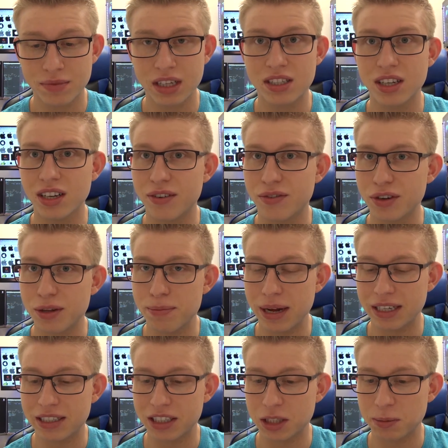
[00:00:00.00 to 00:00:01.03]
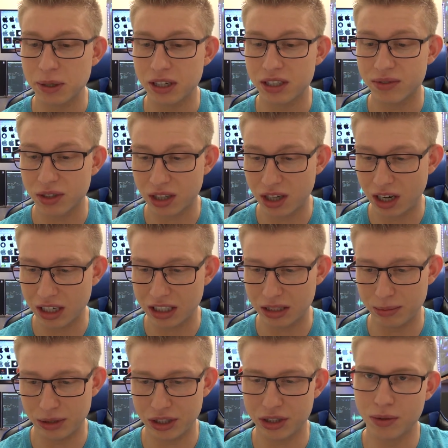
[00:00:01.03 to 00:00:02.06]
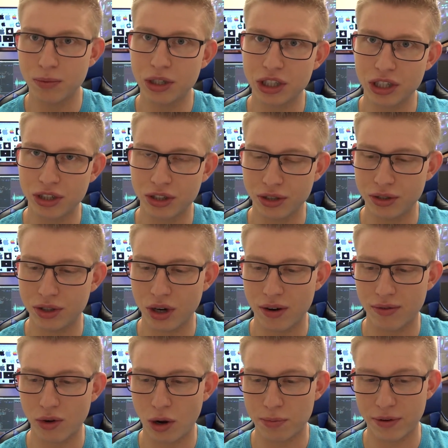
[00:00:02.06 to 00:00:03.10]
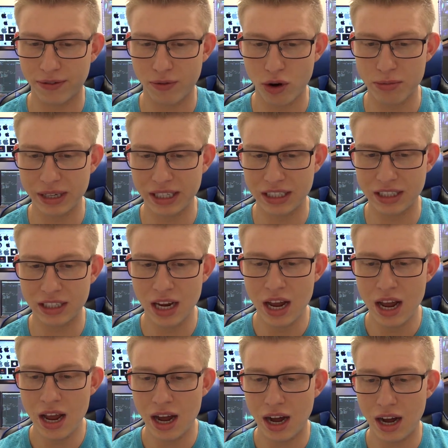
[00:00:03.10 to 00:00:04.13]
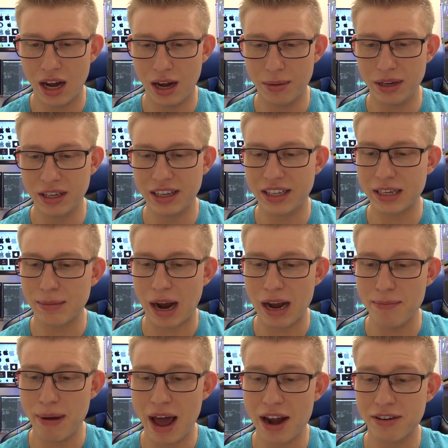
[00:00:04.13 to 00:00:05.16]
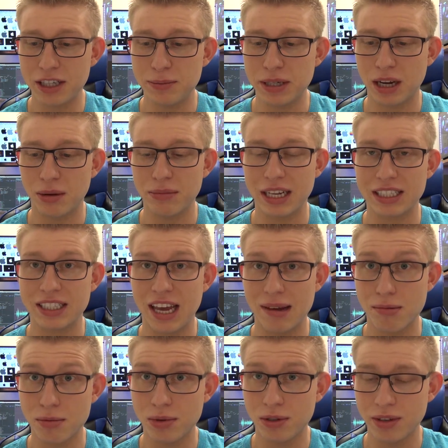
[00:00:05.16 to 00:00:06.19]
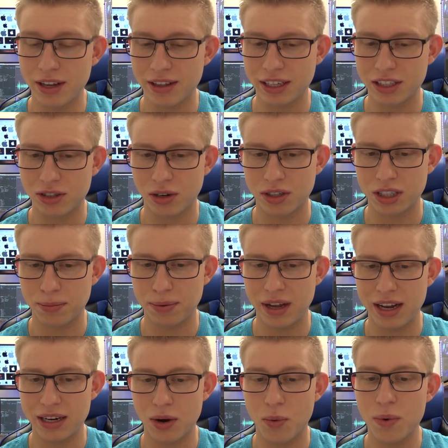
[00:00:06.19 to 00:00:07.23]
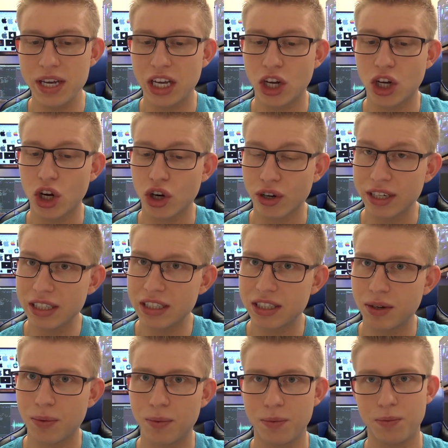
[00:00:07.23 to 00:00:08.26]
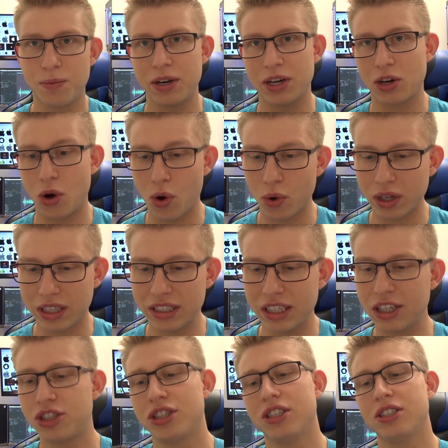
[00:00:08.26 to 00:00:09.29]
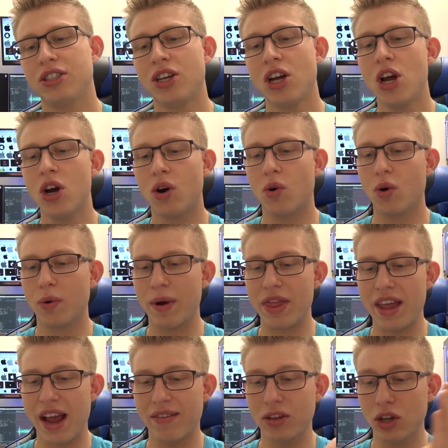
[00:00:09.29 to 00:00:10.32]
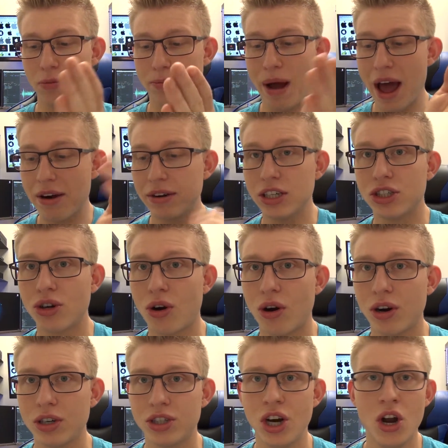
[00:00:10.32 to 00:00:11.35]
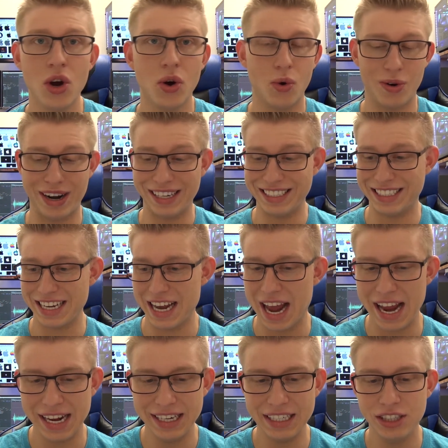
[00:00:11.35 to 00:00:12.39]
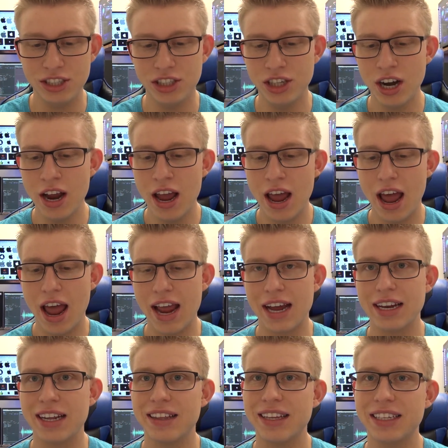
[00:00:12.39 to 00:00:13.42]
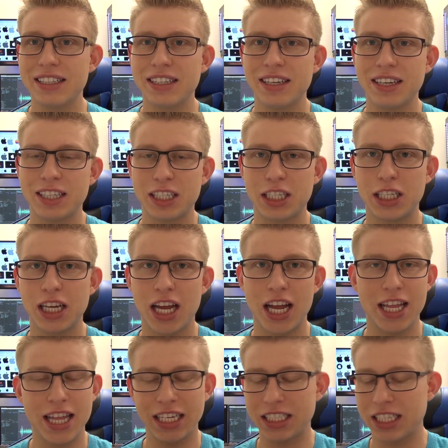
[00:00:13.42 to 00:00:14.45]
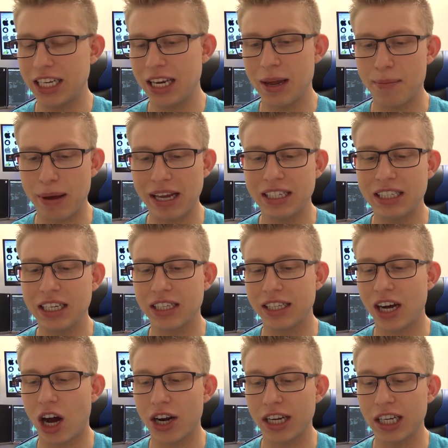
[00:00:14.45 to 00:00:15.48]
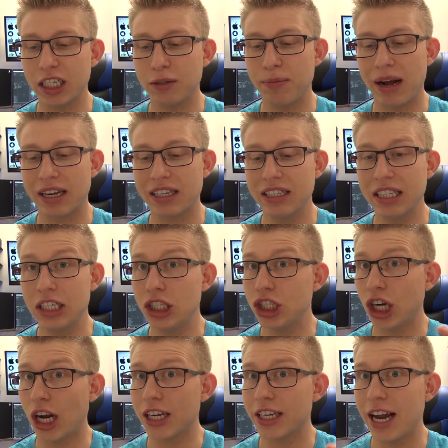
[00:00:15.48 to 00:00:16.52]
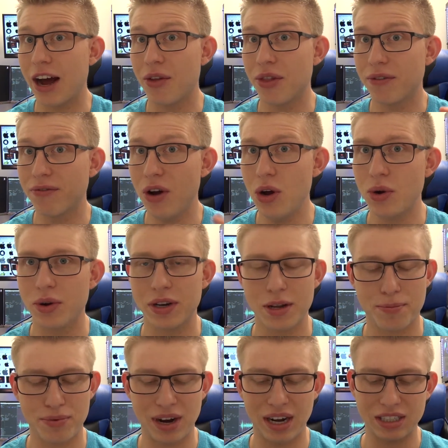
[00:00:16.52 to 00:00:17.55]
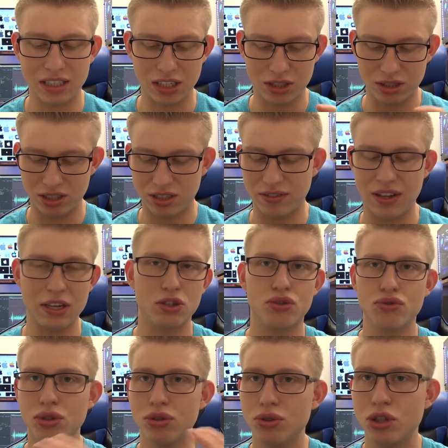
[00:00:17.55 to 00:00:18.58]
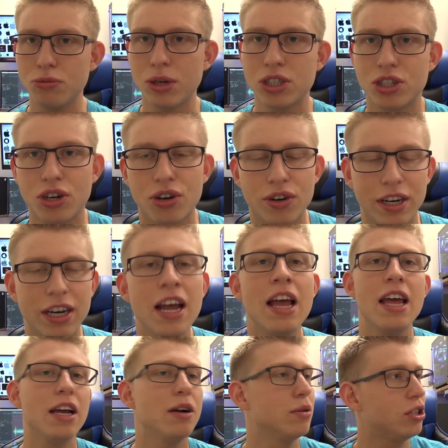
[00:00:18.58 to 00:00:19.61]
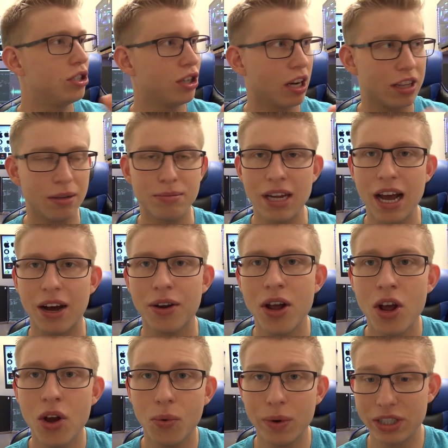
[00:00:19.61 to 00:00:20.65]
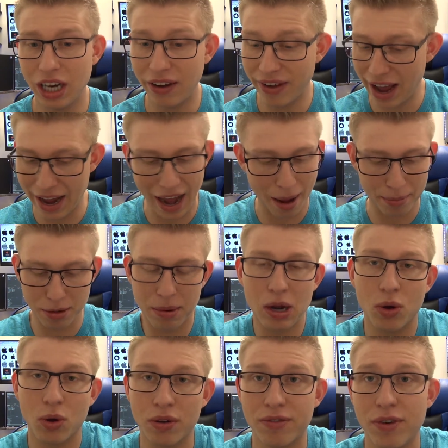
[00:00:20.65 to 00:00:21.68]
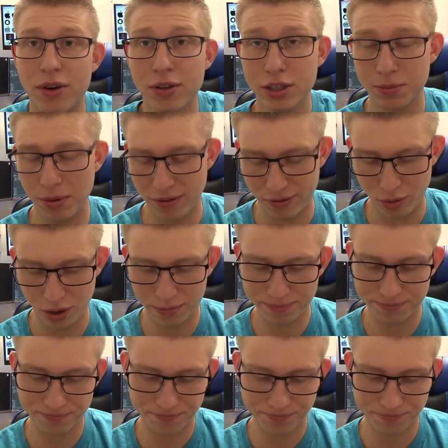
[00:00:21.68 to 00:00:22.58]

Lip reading: deliver the best experience for customers, which includes overall performance. Lithium-ion batteries become less capable, and they start supplying weak currents in cold conditions, or when they have a low battery charge, or as they age. And this can basically unexpectedly shut down the phone. The processors, if they drew too much current, it would shut them down, which I've had happen to my old phones before.